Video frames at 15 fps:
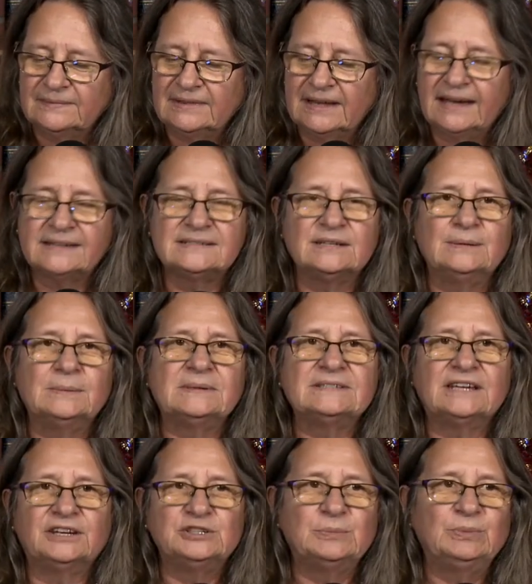asked him, I
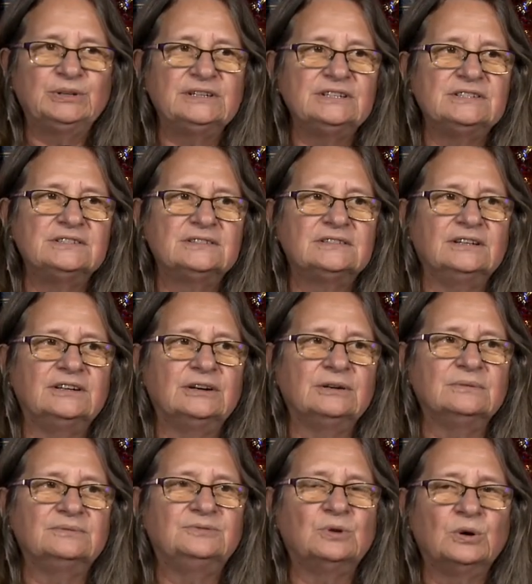said, could you please,
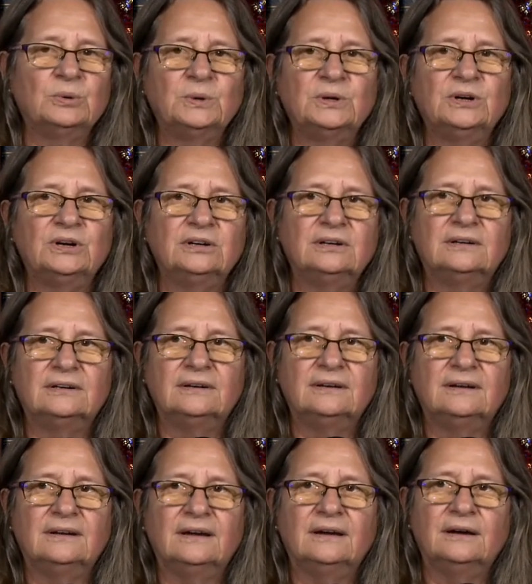forward
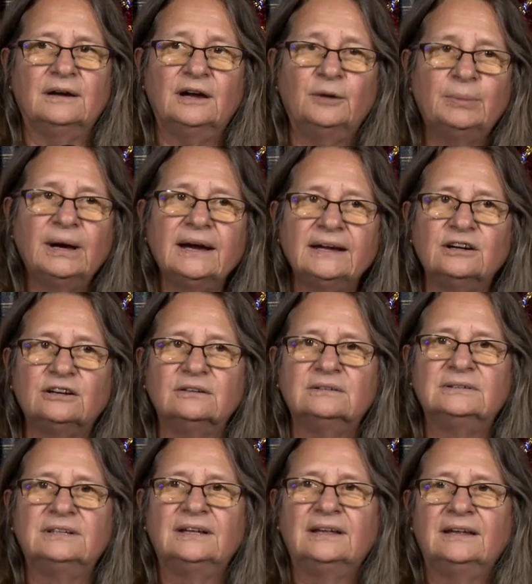a bio?
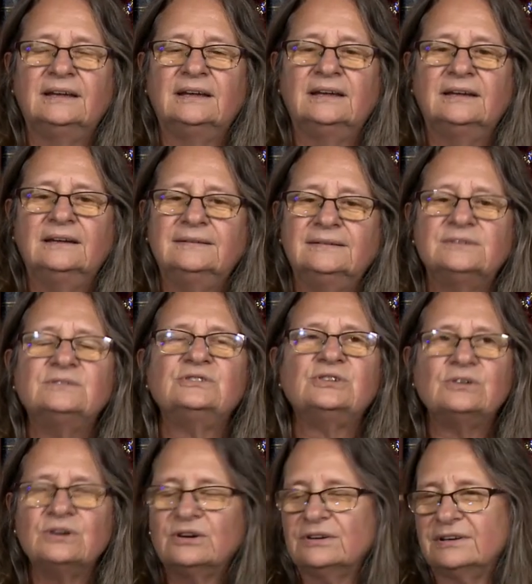
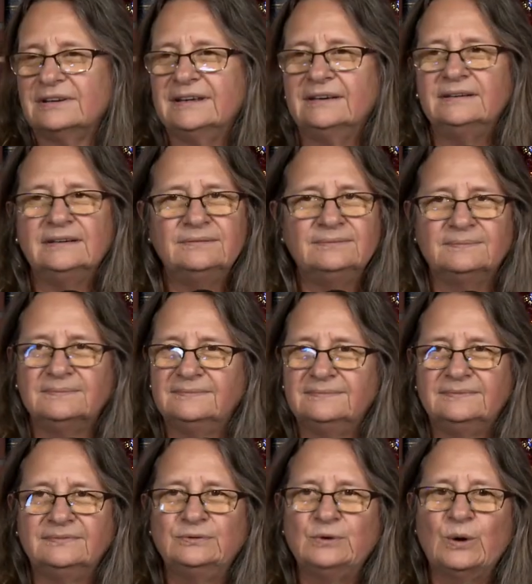Sure. And he
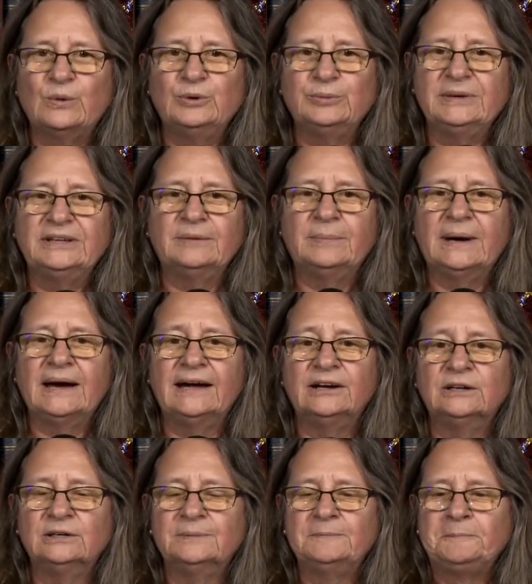forwarded me the
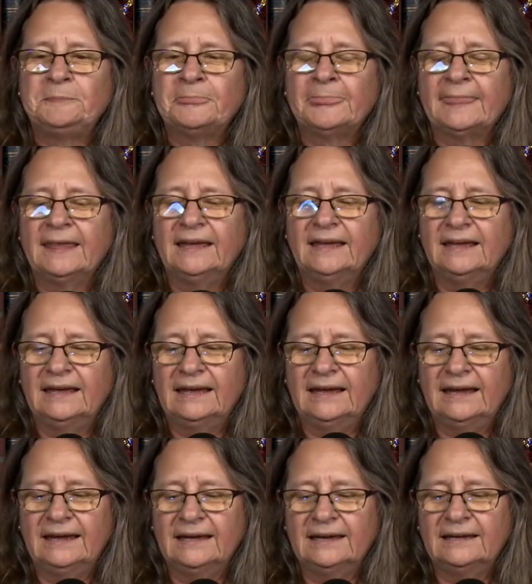bio.
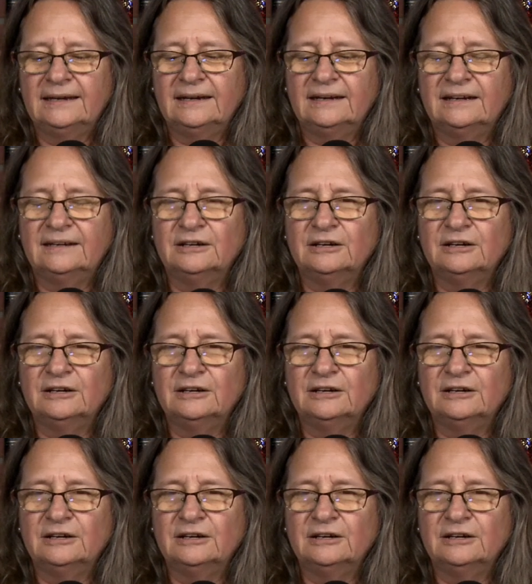And